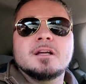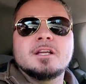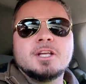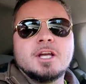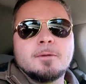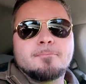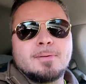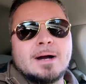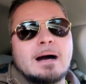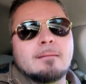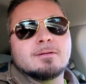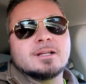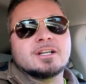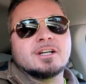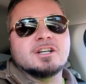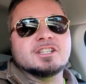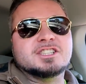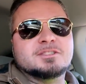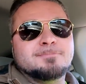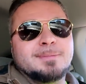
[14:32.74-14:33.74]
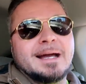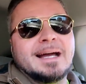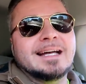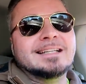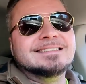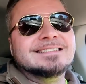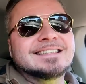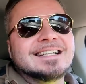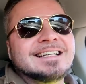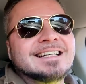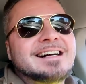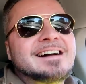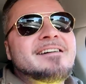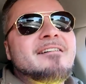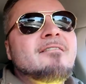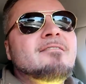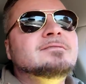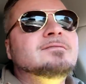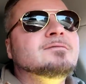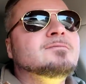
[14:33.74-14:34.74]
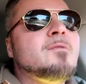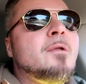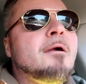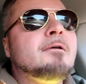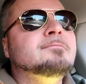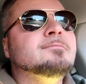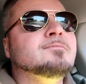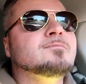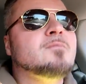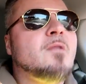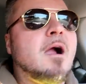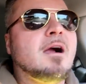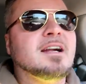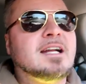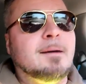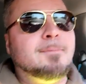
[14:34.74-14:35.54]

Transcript: You're probably gonna spend a